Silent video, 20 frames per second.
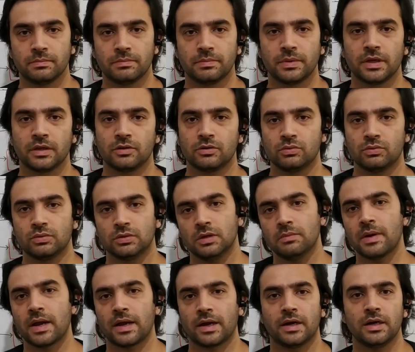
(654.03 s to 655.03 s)
pings to the
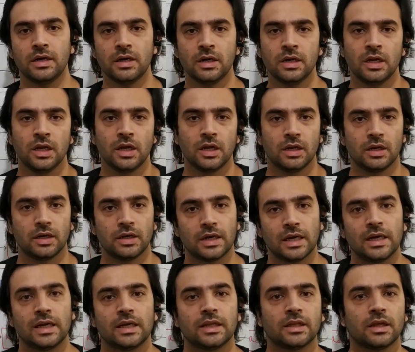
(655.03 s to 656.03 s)
backend
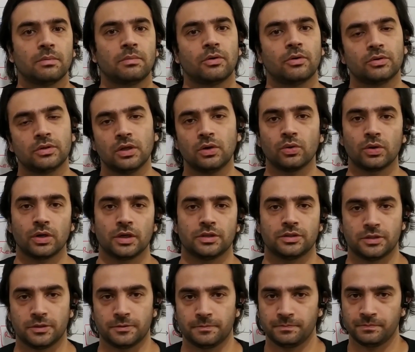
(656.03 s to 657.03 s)
telling about the
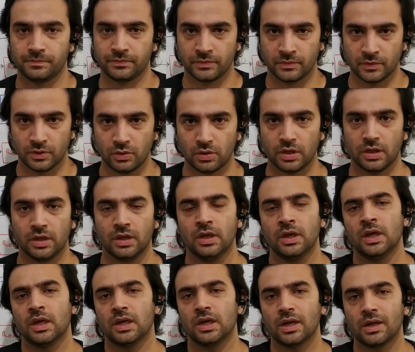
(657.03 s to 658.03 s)
location. Okay.
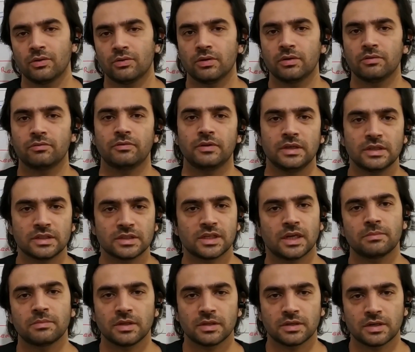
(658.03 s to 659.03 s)
Now, if each
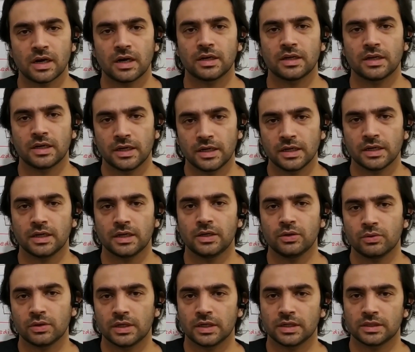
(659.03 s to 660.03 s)
time they start creating a
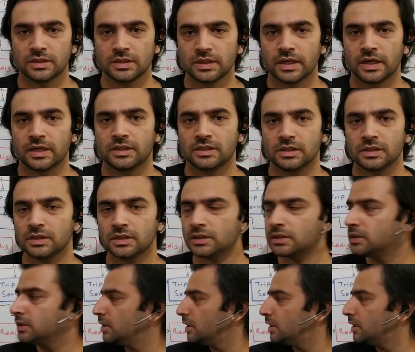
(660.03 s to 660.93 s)
new connection, that's a